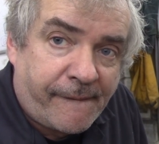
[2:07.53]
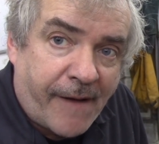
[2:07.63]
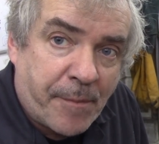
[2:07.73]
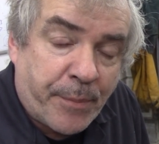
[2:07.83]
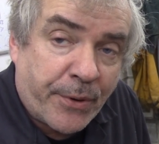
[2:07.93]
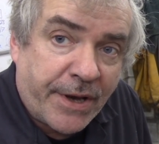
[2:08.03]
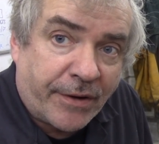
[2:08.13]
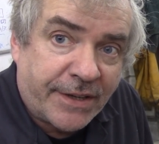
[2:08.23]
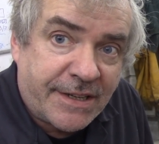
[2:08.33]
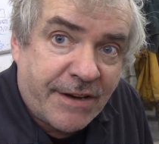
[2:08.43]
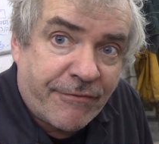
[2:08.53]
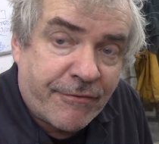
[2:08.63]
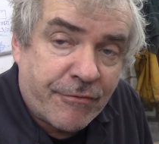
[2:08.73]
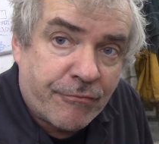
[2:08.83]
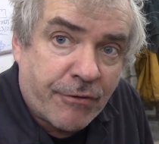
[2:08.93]
and put it on a
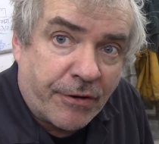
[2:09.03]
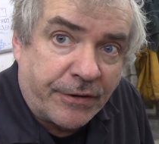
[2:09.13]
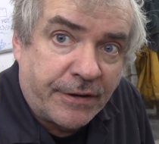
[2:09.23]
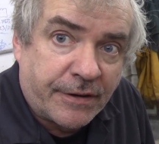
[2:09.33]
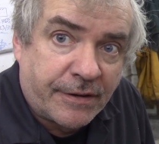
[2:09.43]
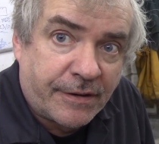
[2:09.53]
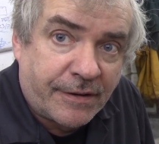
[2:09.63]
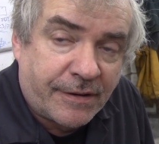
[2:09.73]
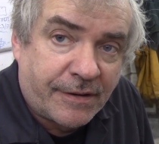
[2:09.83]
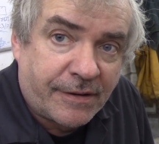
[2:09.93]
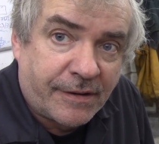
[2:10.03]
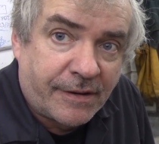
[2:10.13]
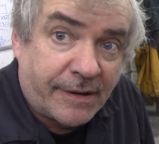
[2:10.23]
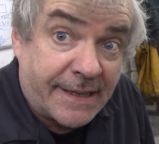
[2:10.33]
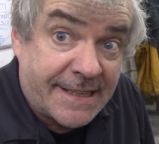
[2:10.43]
different rod
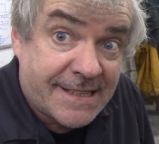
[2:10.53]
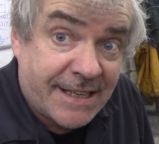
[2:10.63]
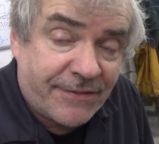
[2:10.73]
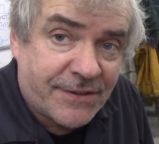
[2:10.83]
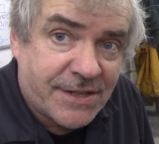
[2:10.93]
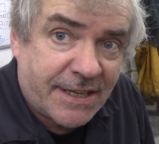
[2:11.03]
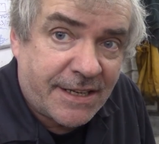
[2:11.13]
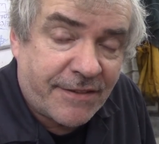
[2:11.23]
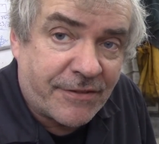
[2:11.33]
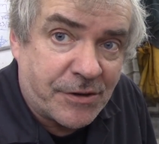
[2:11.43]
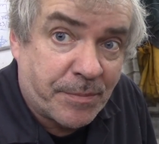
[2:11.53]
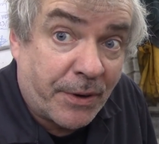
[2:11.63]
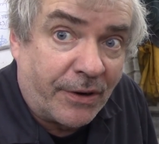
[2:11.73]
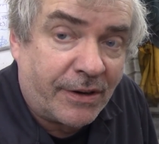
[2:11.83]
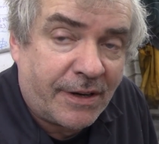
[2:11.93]
and see if there's any difference.
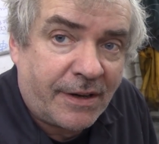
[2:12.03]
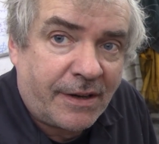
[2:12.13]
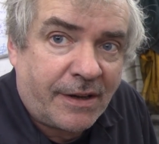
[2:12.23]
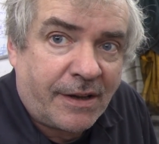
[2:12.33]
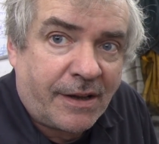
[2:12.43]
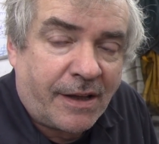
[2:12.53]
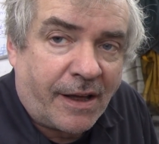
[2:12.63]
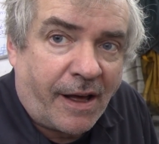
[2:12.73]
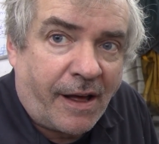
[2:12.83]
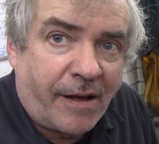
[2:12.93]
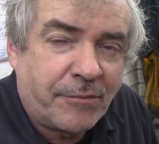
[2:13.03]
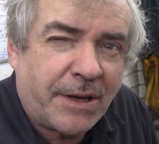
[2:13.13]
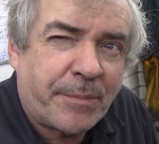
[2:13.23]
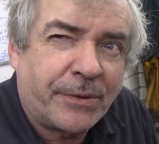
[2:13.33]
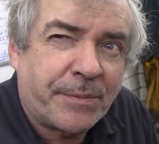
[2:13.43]
But when
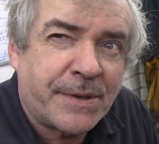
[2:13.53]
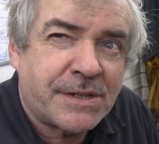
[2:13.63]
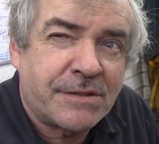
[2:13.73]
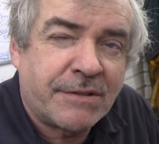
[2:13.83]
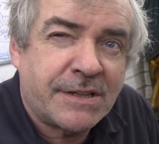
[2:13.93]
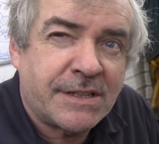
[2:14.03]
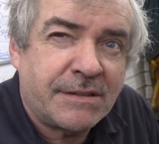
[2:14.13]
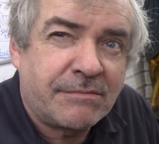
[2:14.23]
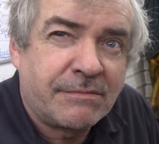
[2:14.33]
I put the piston rings in,